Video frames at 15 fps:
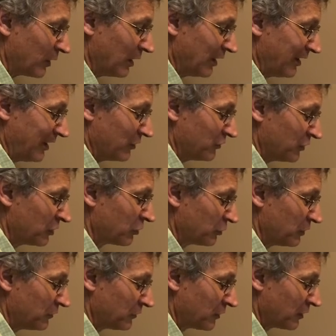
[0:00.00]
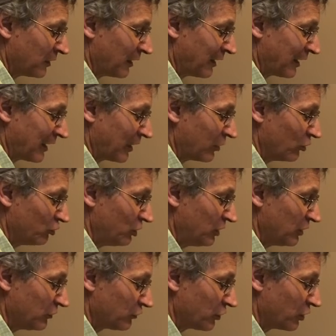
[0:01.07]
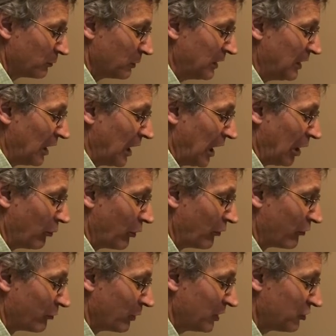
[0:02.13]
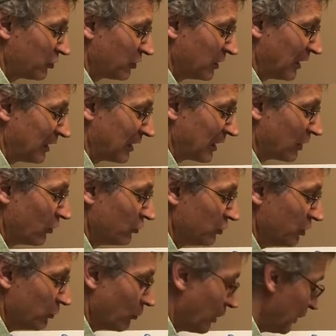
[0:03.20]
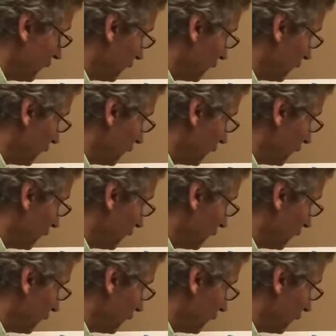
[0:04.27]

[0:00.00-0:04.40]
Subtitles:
its increase in kinetic energy is going to be however much kinetic energy it winds